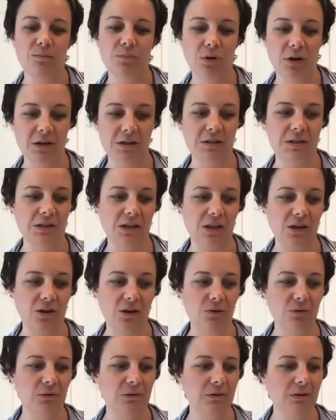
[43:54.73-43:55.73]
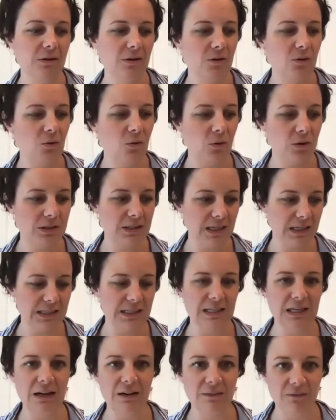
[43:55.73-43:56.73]
prosecute or
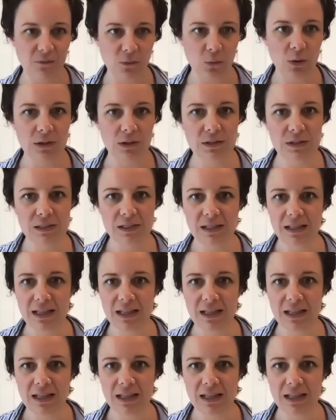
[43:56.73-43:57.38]
doesn't enforce.